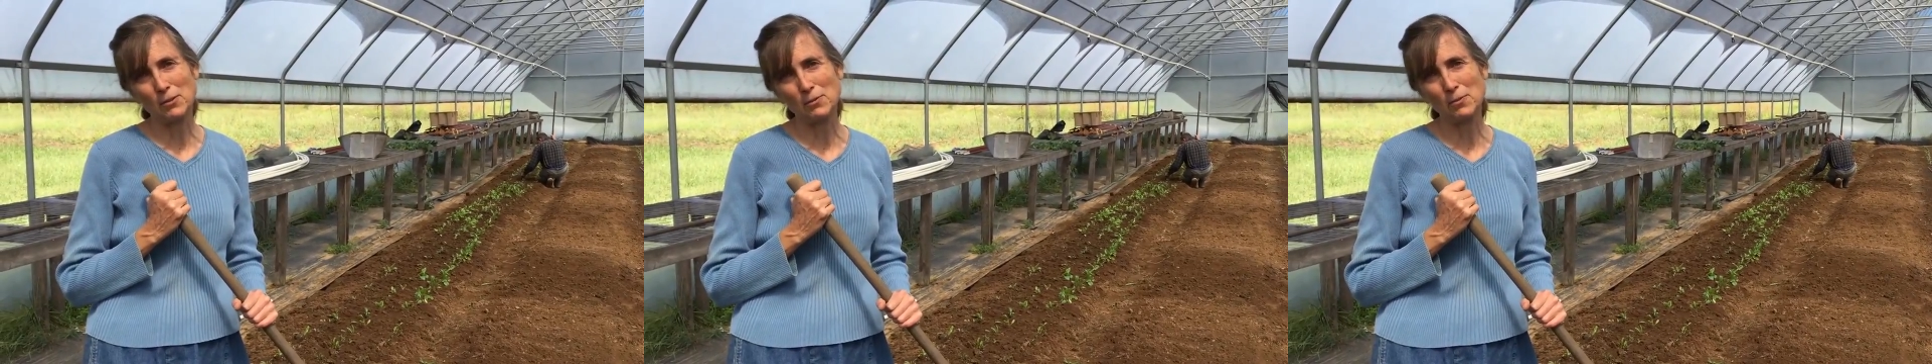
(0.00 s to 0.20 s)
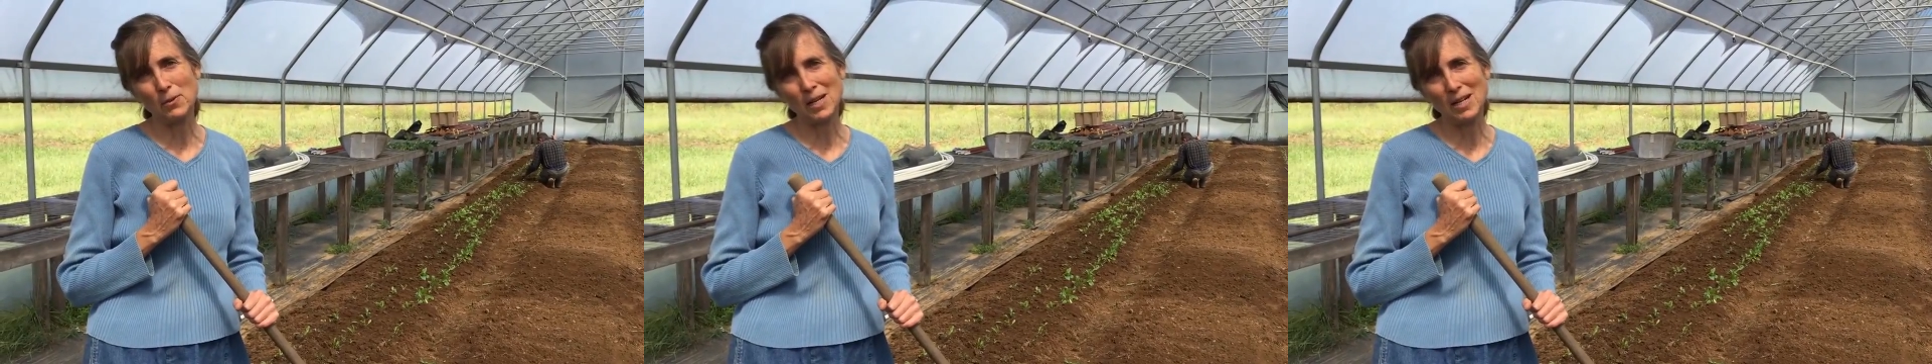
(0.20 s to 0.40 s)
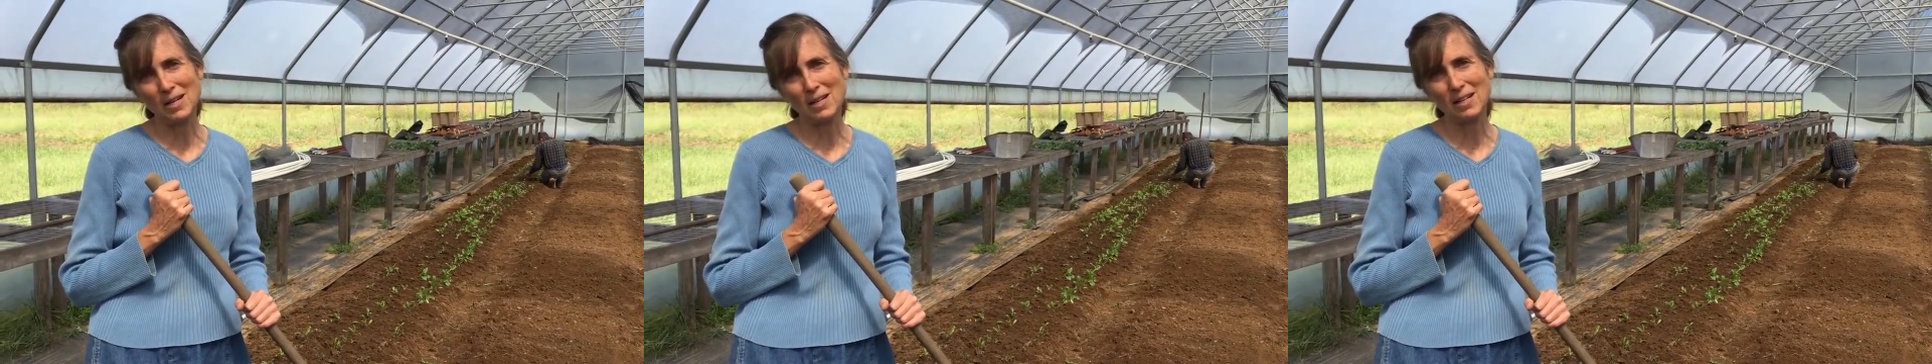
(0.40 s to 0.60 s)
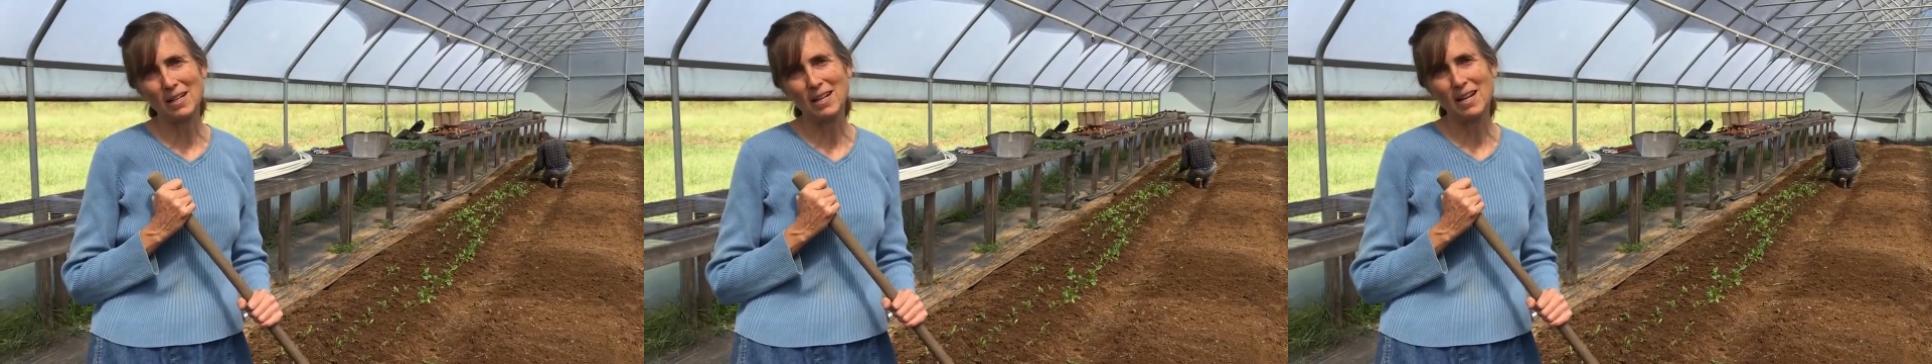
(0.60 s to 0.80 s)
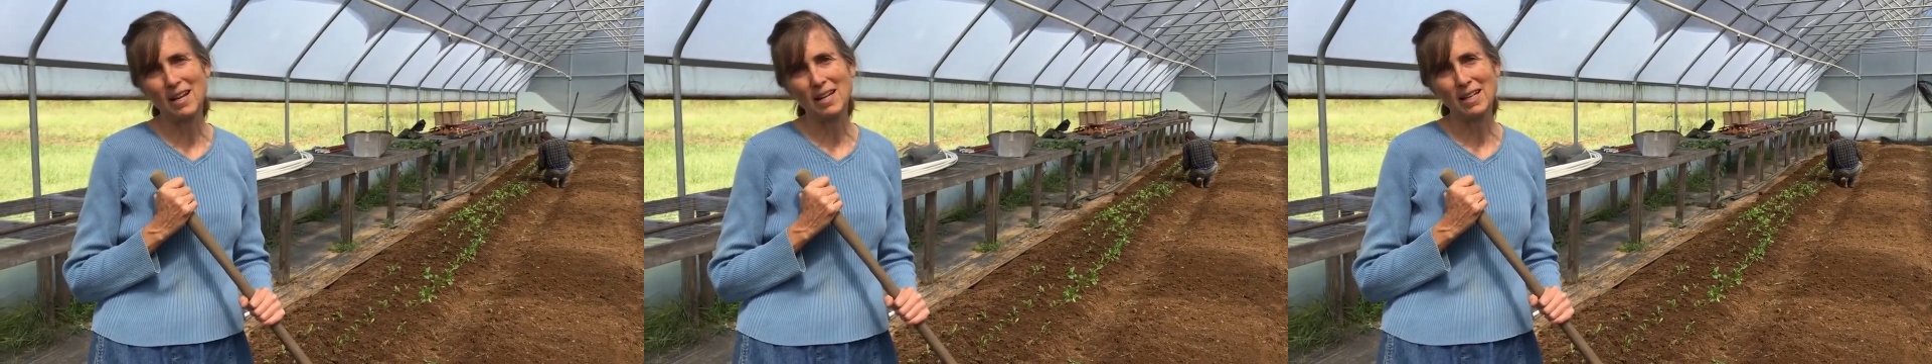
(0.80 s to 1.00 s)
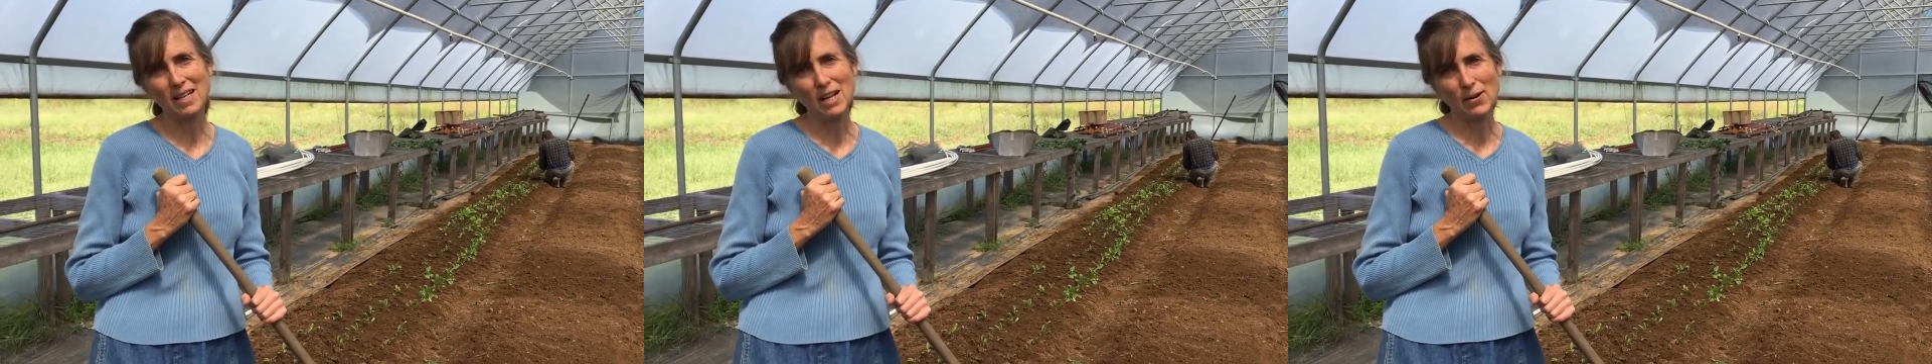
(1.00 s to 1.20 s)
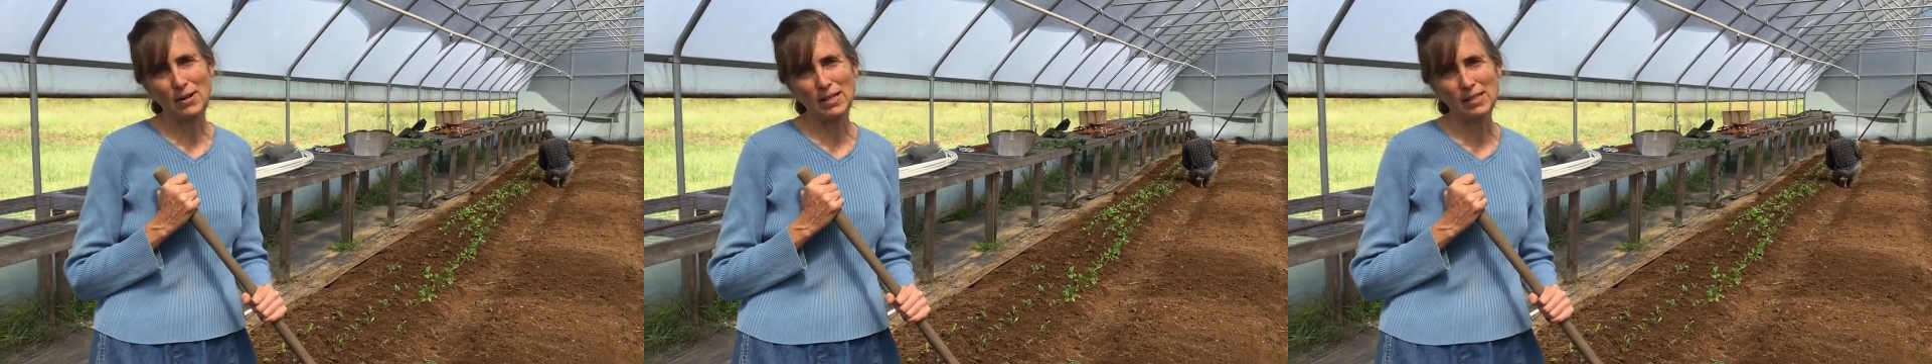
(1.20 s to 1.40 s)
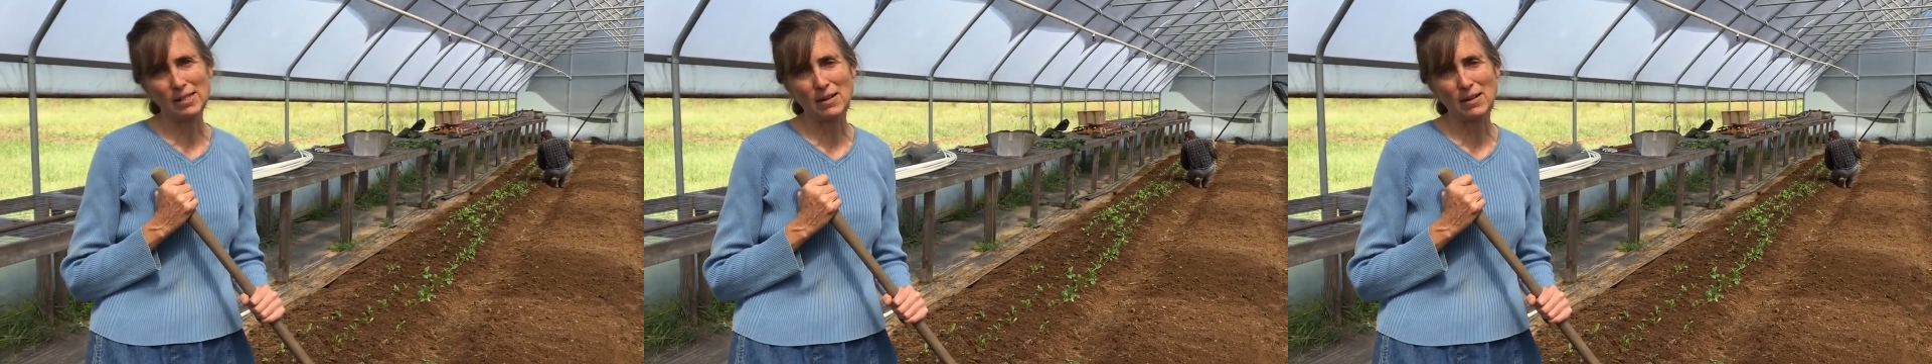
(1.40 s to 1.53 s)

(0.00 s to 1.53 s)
to weed carrots.